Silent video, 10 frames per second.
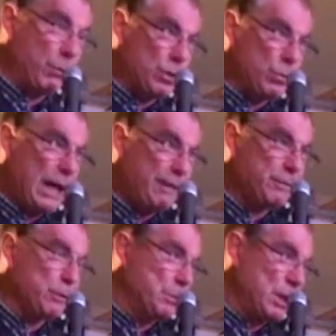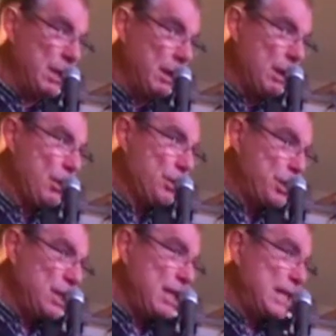which would have to be
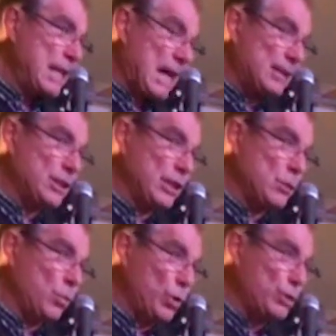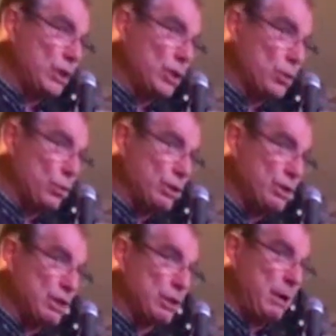the nastiest, worst insurance
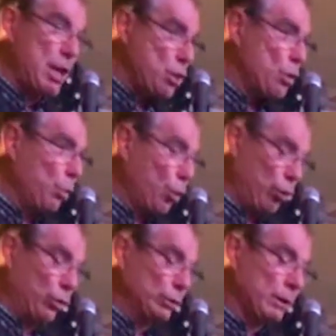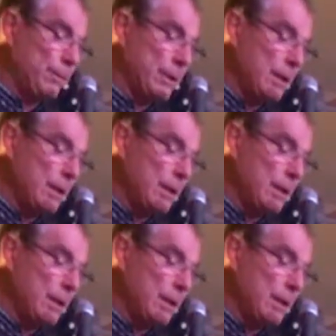system in the world,